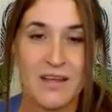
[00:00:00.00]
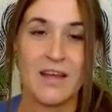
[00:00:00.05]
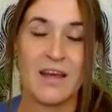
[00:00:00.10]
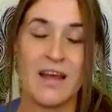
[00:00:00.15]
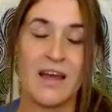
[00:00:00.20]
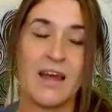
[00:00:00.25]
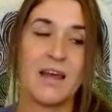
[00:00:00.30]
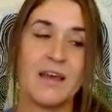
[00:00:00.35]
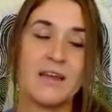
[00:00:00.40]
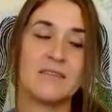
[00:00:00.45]

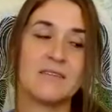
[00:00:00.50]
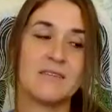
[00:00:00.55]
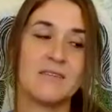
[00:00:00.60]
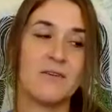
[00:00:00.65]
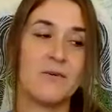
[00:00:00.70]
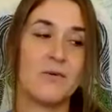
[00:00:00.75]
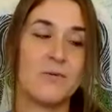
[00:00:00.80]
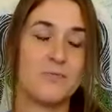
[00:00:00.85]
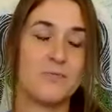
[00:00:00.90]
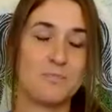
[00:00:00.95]
Okay,
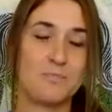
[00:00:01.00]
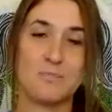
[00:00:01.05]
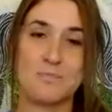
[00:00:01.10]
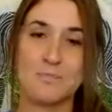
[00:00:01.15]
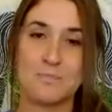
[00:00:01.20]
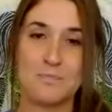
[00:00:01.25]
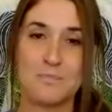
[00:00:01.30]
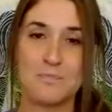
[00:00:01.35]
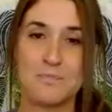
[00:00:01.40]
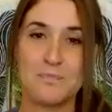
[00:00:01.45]
so
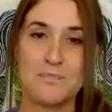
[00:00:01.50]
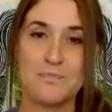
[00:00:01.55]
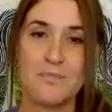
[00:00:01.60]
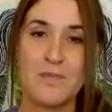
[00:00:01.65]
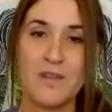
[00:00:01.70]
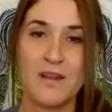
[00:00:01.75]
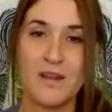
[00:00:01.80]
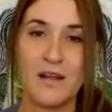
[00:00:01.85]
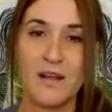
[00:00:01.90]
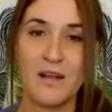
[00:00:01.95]

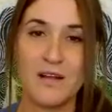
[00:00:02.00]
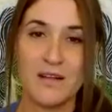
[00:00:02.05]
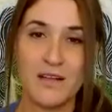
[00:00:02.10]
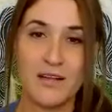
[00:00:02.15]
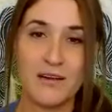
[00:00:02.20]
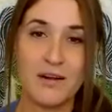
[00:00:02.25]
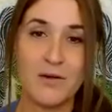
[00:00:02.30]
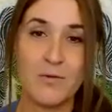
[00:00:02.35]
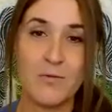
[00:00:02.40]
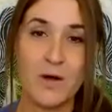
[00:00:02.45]

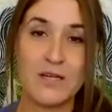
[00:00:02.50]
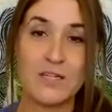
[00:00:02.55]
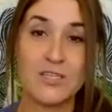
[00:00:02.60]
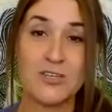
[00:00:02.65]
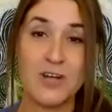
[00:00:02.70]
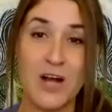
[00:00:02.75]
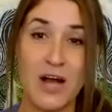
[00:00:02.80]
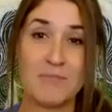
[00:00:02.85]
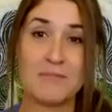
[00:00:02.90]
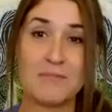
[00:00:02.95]
clearing one
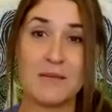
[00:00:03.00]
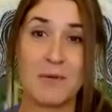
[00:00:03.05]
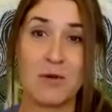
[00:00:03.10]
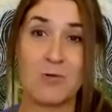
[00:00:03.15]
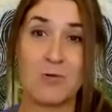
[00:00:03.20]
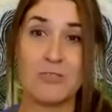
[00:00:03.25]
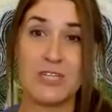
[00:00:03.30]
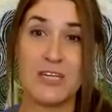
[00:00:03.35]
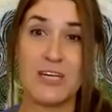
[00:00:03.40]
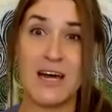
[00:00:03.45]
trapped
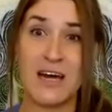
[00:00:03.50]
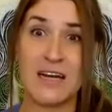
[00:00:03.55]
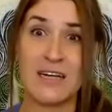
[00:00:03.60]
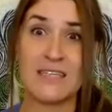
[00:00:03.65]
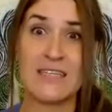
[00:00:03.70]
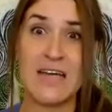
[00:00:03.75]
emotion at a